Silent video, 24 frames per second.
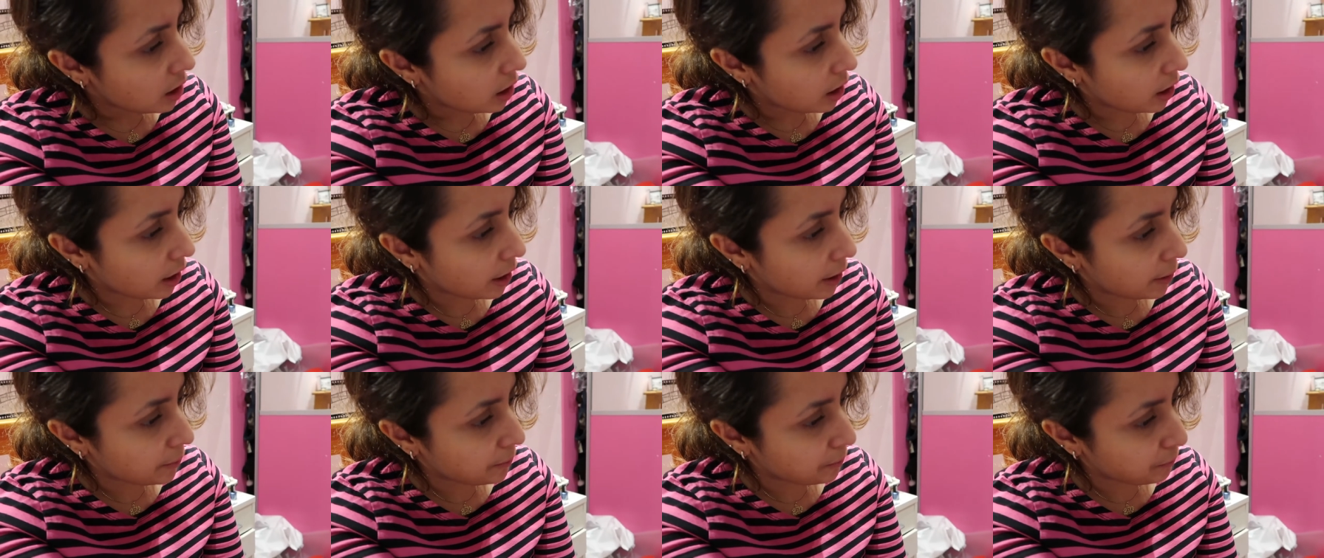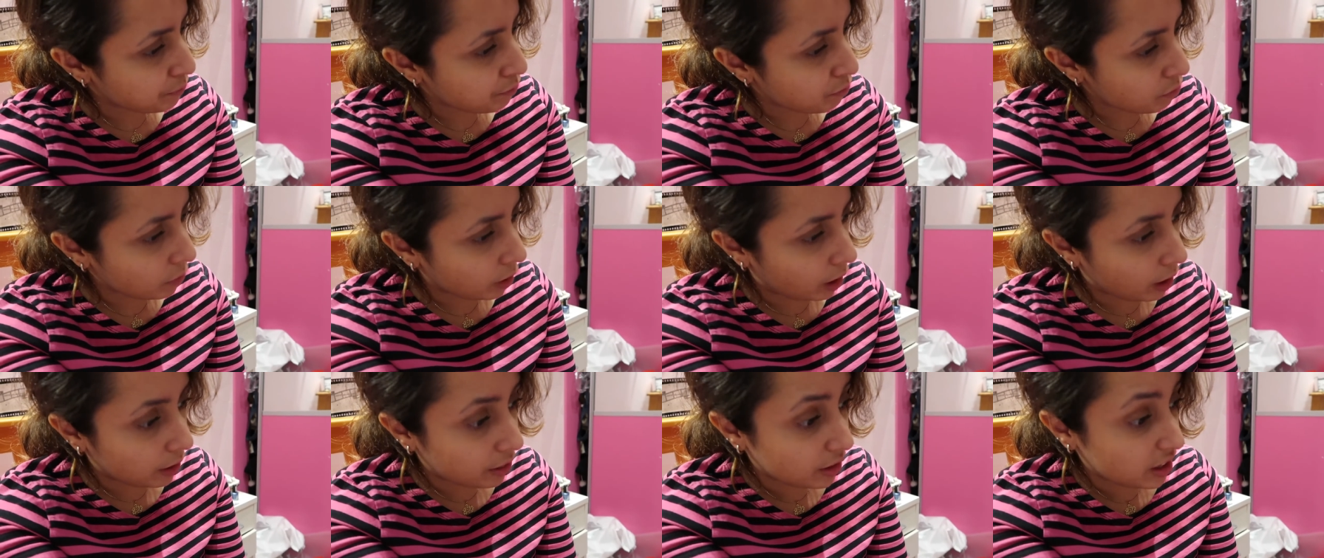And
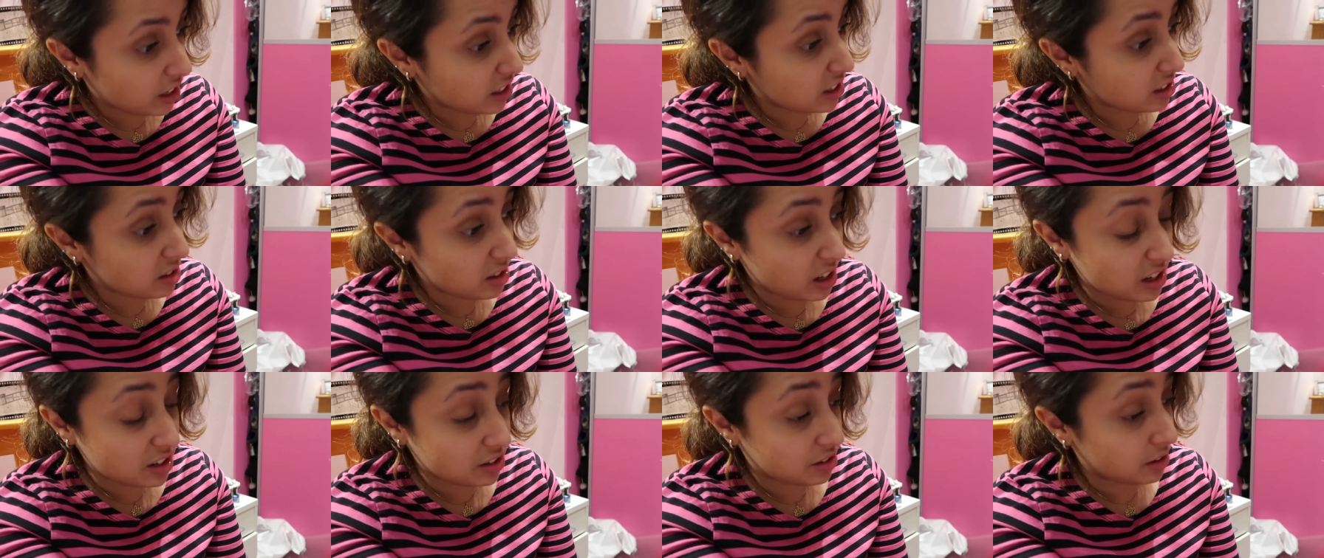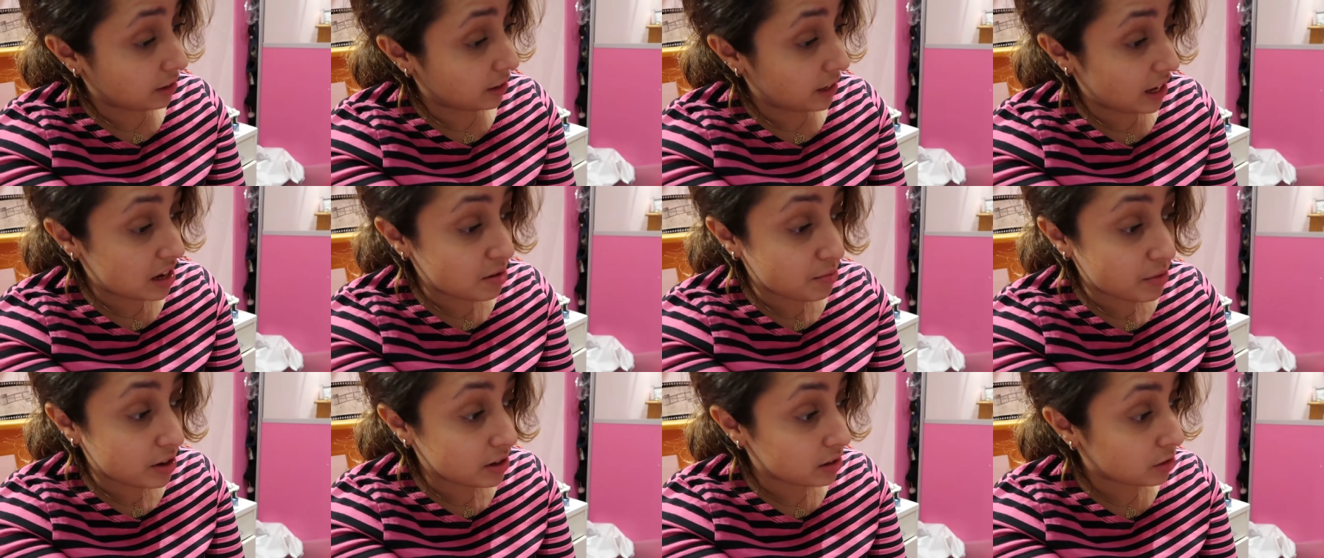he's done the
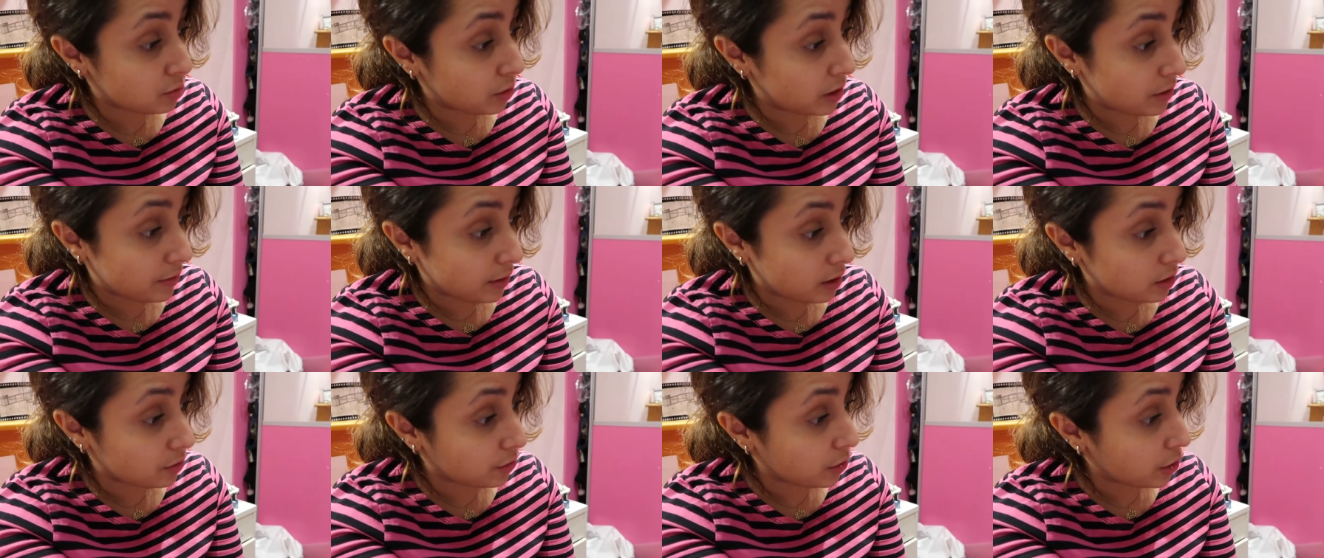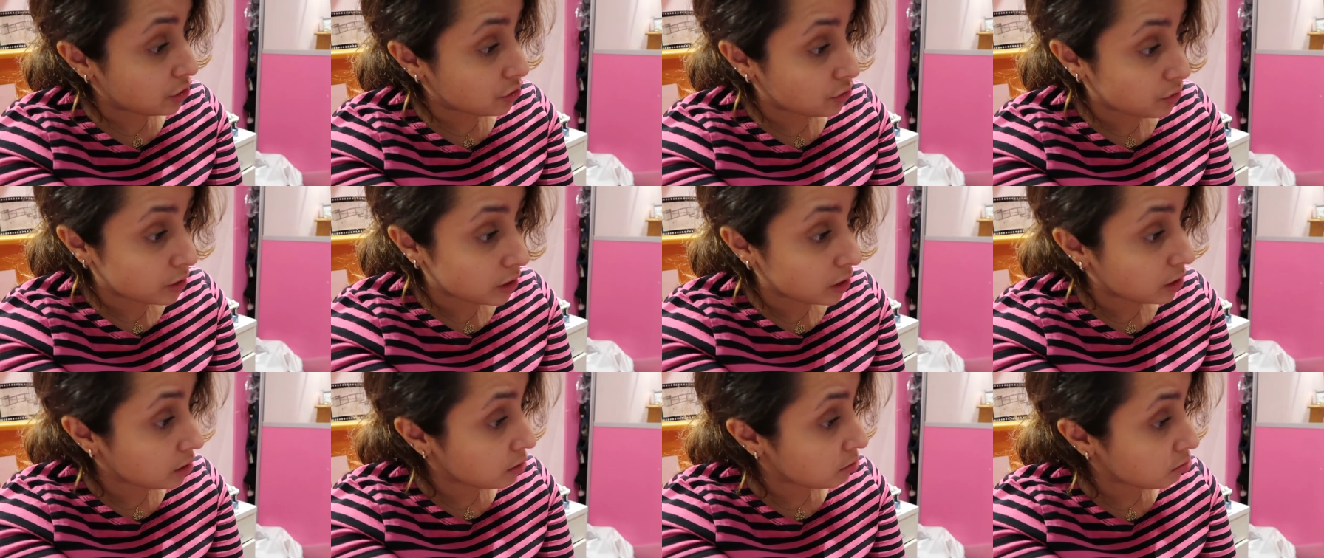Les Mis 20th
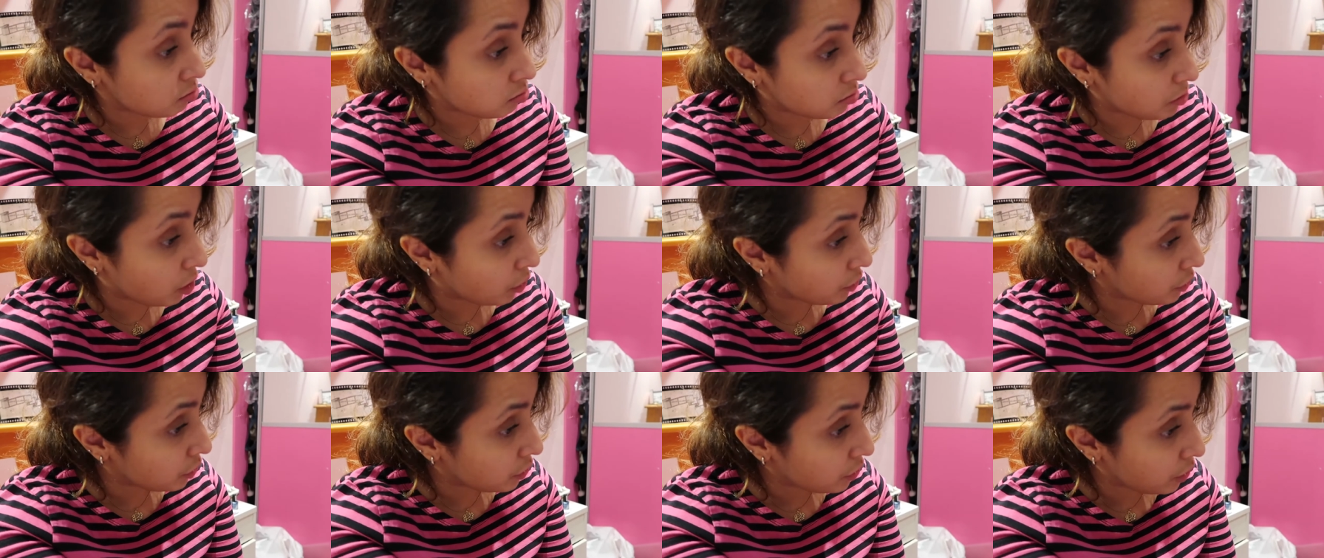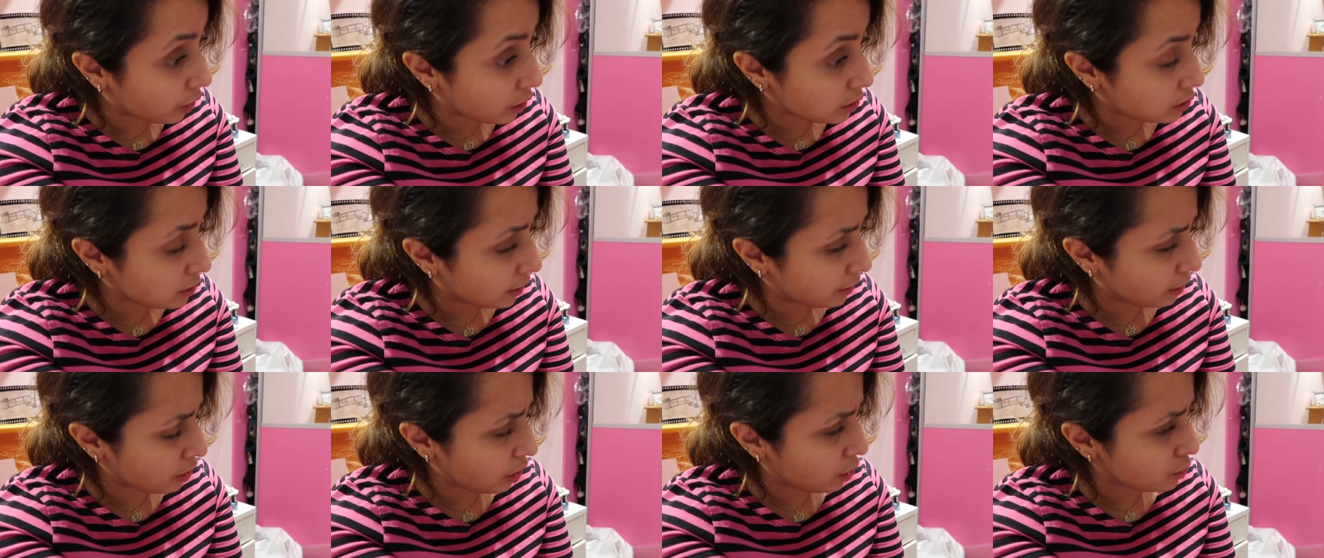anniversary
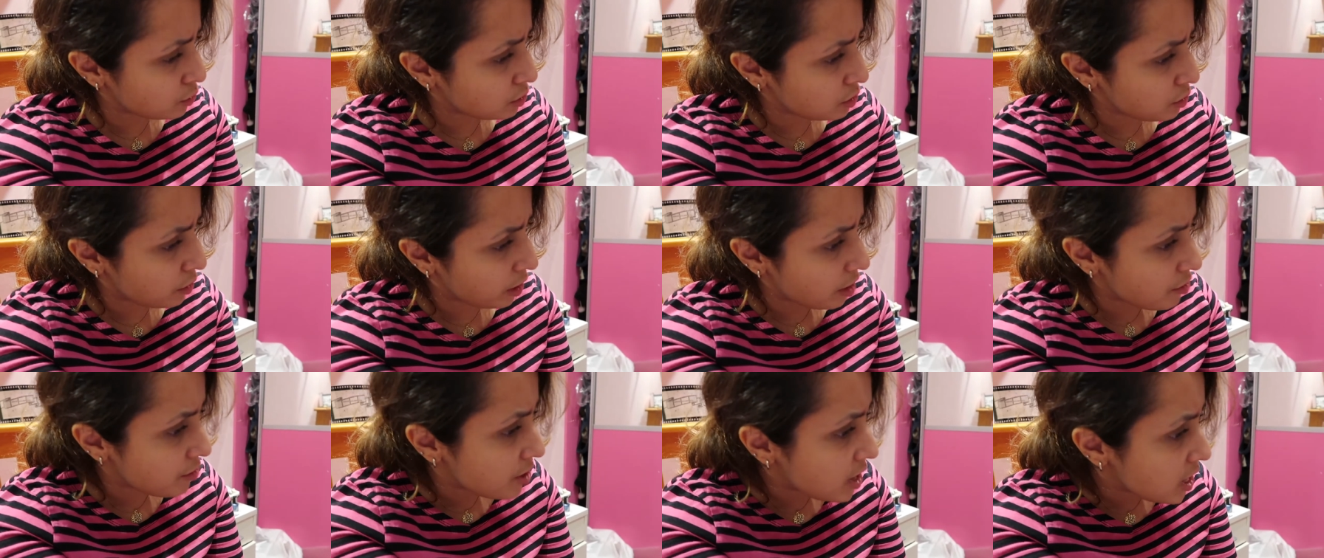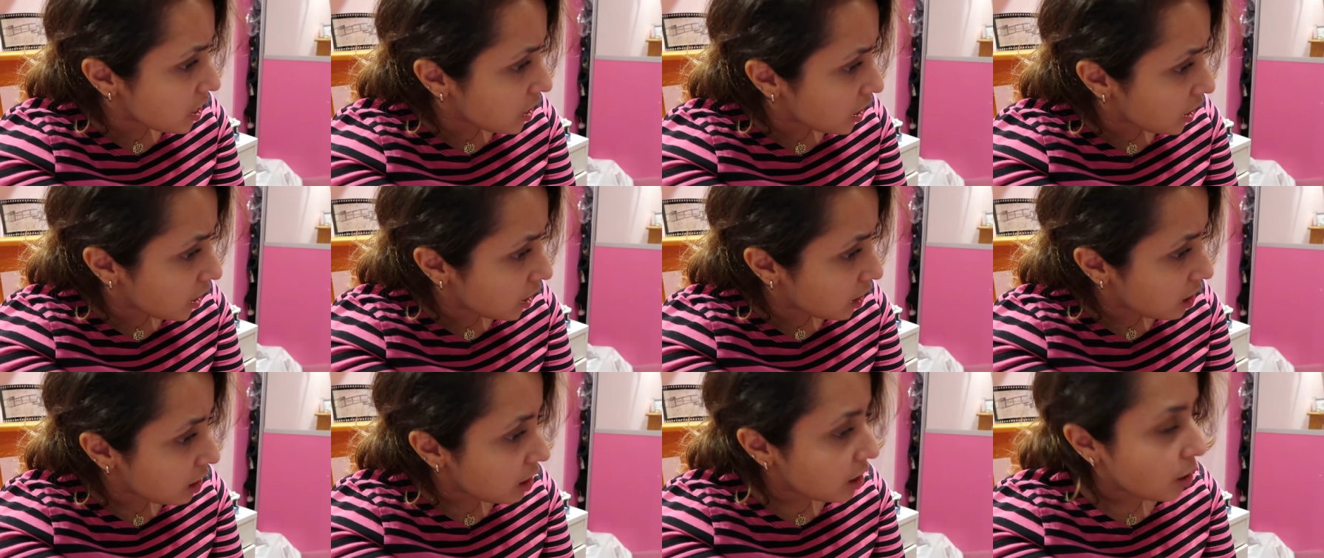concert at the O2
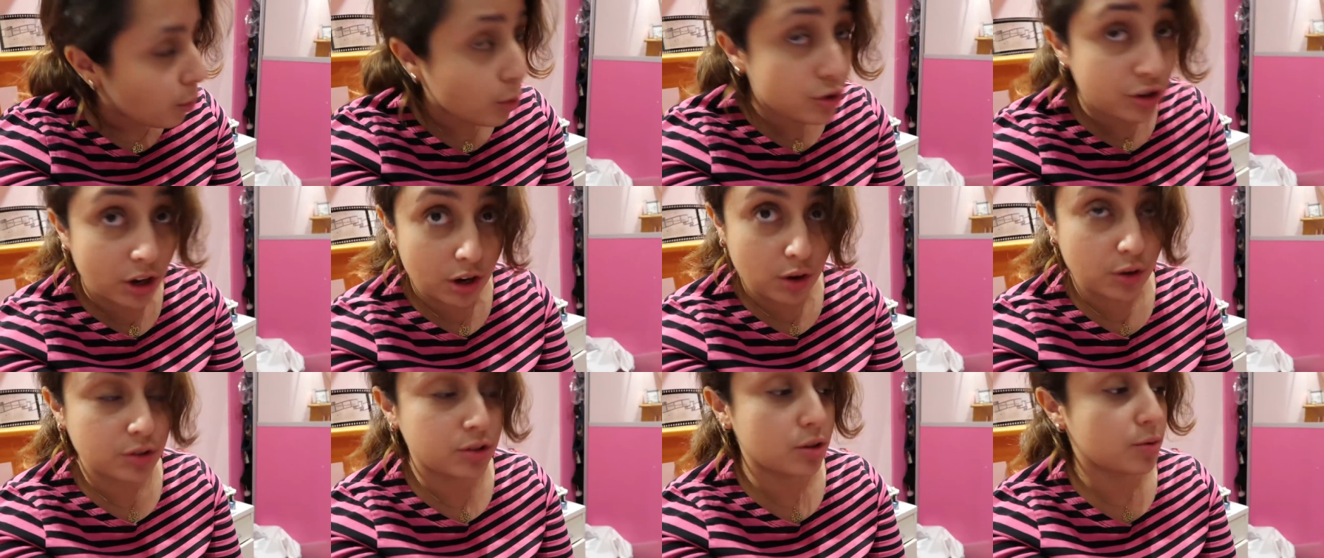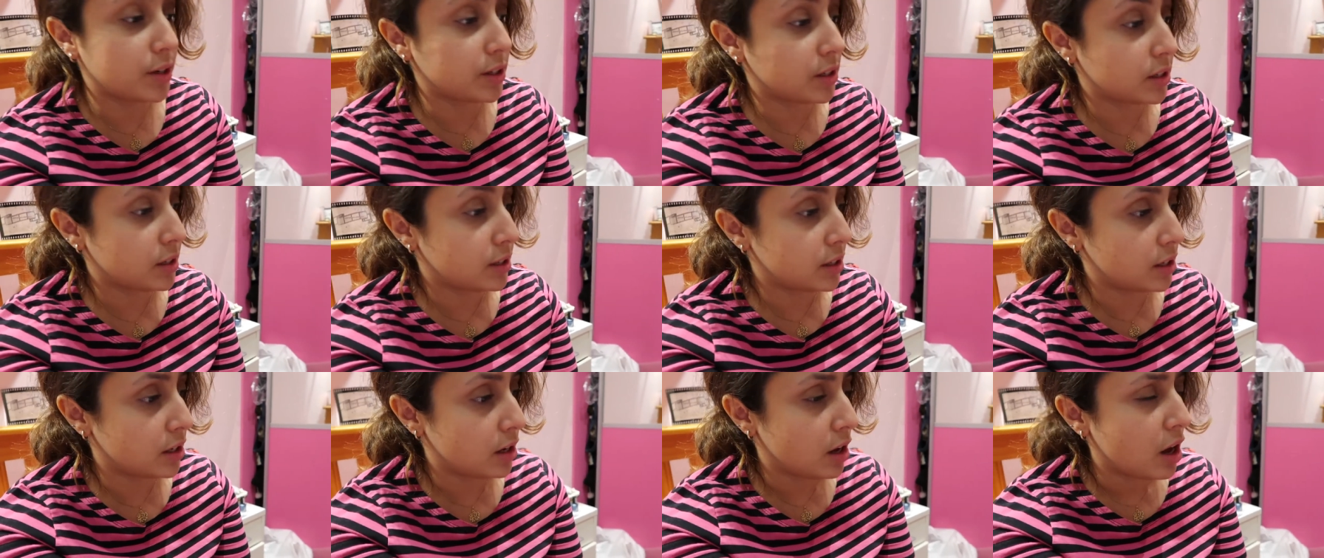Arena, which I also went to
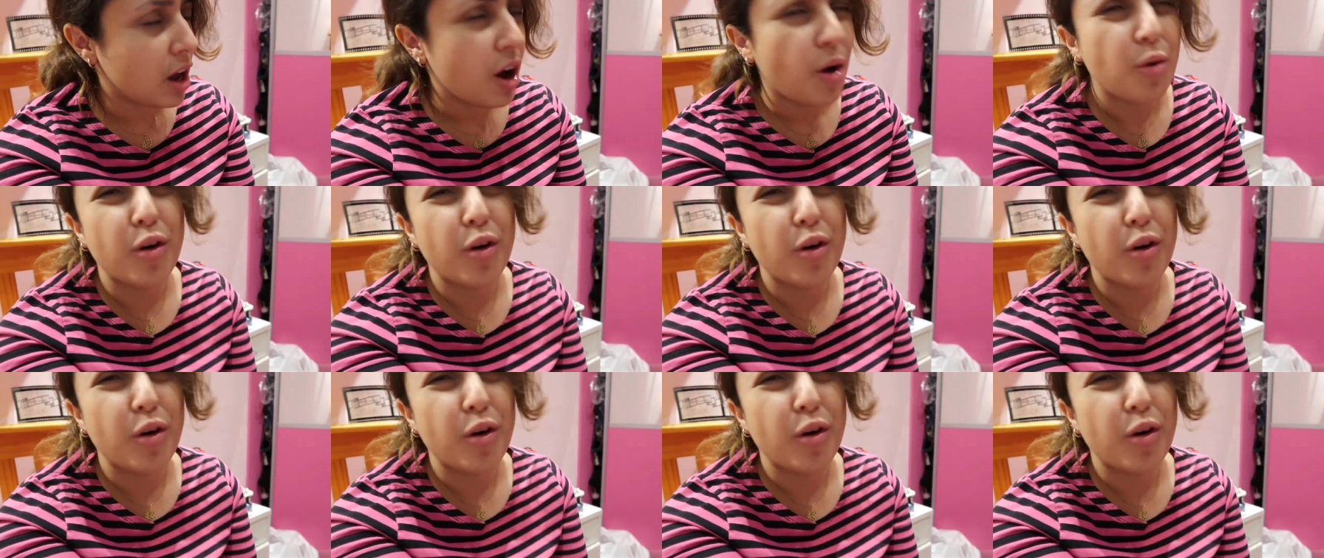see.